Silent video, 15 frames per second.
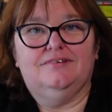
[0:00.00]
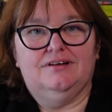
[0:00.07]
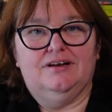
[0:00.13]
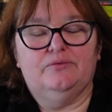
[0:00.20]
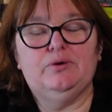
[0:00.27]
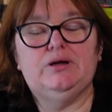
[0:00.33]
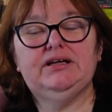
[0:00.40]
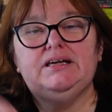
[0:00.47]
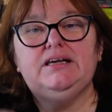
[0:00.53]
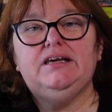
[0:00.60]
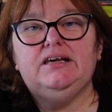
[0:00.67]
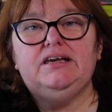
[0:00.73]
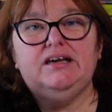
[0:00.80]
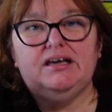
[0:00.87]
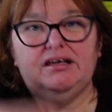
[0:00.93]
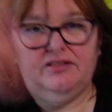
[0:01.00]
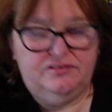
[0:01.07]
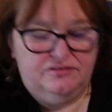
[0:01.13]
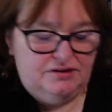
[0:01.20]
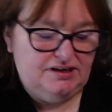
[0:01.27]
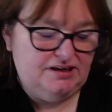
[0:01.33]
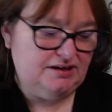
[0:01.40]
Well, he
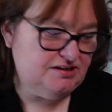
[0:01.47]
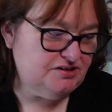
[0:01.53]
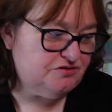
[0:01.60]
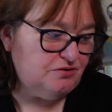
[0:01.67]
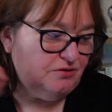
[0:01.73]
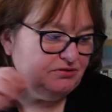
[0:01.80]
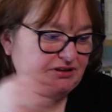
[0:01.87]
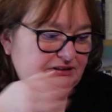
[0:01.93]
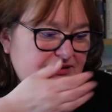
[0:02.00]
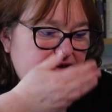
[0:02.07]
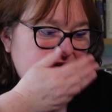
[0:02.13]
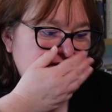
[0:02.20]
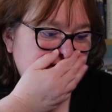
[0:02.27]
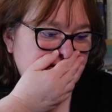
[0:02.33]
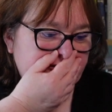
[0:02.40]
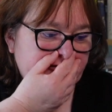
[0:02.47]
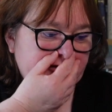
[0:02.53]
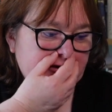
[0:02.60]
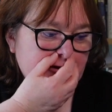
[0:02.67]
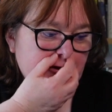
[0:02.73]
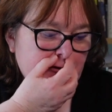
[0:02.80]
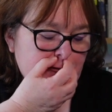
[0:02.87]
has thrown it out of the
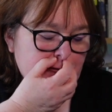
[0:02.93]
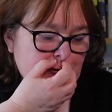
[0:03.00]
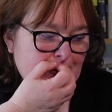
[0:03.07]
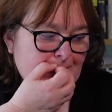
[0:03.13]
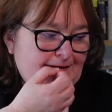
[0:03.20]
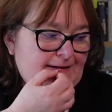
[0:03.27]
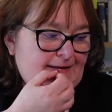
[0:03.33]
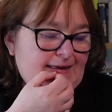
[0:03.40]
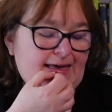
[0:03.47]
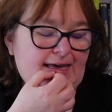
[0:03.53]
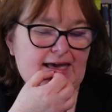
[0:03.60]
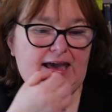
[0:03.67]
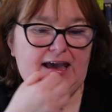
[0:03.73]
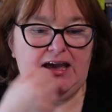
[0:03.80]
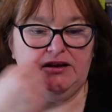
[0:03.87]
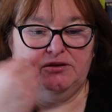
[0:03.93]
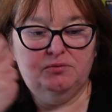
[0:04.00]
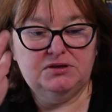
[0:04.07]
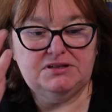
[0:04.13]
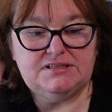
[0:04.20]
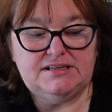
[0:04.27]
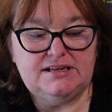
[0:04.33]
window. And
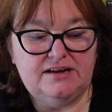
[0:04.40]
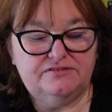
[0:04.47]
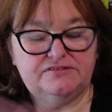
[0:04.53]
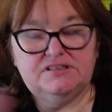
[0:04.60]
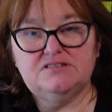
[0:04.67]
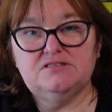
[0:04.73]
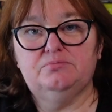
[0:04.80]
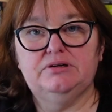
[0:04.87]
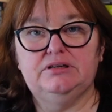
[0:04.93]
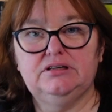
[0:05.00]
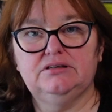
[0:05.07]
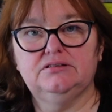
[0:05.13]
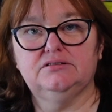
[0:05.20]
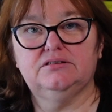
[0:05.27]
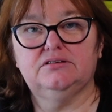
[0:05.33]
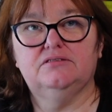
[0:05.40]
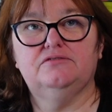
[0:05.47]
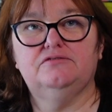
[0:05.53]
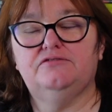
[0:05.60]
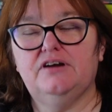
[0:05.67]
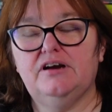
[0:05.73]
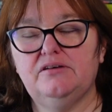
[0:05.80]
what's left is a brilliant,
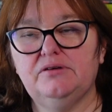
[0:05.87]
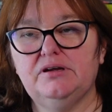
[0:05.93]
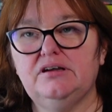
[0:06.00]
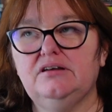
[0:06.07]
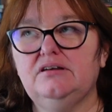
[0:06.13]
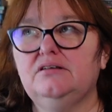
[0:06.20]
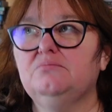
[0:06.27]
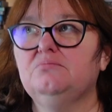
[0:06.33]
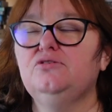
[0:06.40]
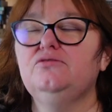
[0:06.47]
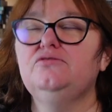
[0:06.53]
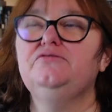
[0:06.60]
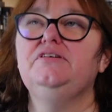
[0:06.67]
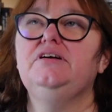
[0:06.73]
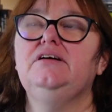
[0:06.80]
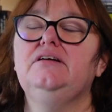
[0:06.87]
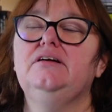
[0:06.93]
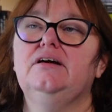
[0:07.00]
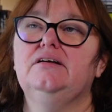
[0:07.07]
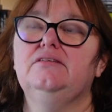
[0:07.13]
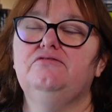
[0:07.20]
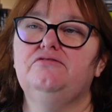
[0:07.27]
very moving
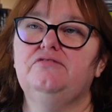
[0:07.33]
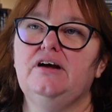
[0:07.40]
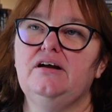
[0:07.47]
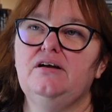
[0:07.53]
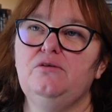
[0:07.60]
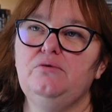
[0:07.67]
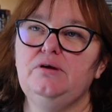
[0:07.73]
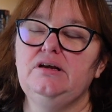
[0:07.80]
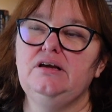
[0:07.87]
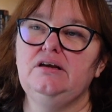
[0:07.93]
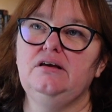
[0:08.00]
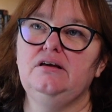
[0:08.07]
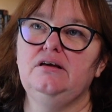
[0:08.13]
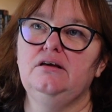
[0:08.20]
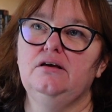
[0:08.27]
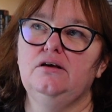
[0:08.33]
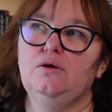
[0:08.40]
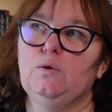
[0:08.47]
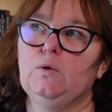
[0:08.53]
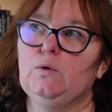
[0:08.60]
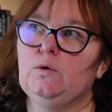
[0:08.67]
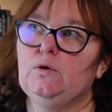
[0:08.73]
and very
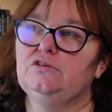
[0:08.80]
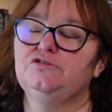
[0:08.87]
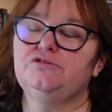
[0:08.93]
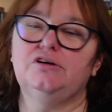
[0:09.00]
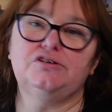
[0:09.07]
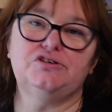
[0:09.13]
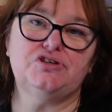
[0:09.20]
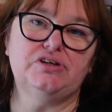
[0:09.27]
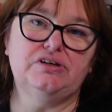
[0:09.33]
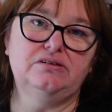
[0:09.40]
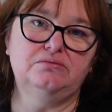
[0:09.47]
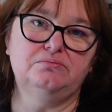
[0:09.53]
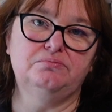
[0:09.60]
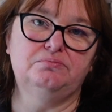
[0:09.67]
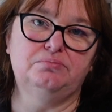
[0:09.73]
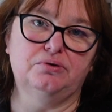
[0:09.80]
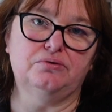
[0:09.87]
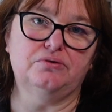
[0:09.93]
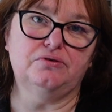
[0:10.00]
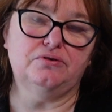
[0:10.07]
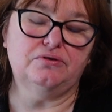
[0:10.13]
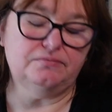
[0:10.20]
touching
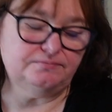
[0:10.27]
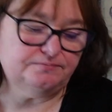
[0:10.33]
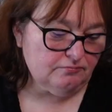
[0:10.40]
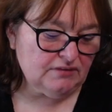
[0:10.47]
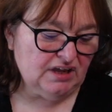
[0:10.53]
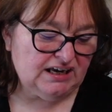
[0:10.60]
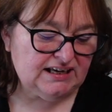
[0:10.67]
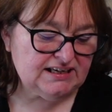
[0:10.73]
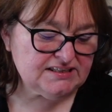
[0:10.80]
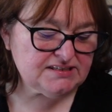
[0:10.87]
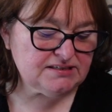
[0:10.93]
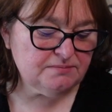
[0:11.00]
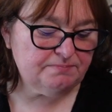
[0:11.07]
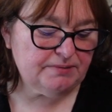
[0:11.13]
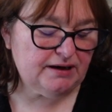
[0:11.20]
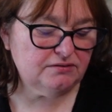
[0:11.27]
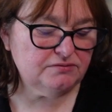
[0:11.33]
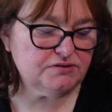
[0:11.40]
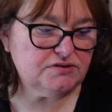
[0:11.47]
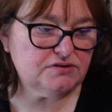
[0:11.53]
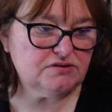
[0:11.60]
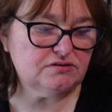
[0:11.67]
book. It's
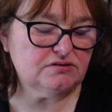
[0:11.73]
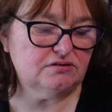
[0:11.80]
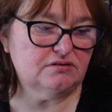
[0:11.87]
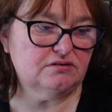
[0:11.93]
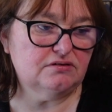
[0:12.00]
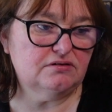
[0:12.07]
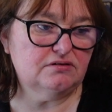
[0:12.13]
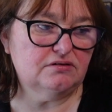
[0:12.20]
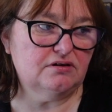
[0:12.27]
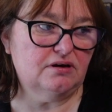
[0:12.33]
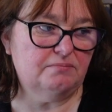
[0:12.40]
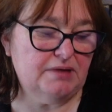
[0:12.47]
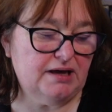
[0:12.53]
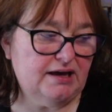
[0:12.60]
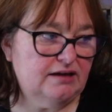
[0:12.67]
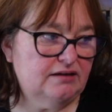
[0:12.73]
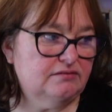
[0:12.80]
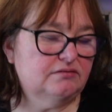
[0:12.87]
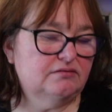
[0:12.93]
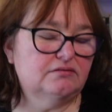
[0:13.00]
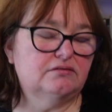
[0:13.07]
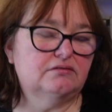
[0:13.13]
about a
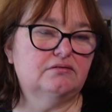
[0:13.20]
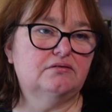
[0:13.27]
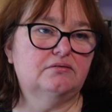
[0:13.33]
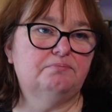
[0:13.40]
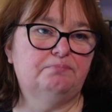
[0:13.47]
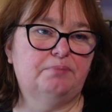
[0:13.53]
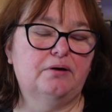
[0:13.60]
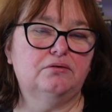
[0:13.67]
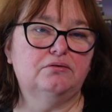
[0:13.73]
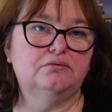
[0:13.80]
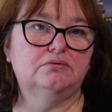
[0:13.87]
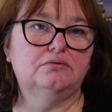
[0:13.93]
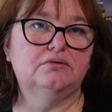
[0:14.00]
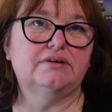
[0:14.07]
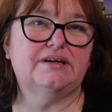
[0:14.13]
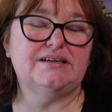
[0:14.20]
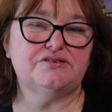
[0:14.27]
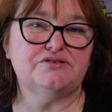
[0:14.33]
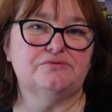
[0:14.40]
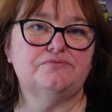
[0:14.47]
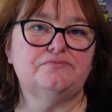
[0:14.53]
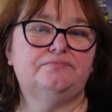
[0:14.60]
man, Paul
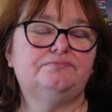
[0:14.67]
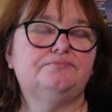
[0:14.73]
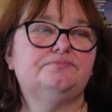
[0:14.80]
Raison.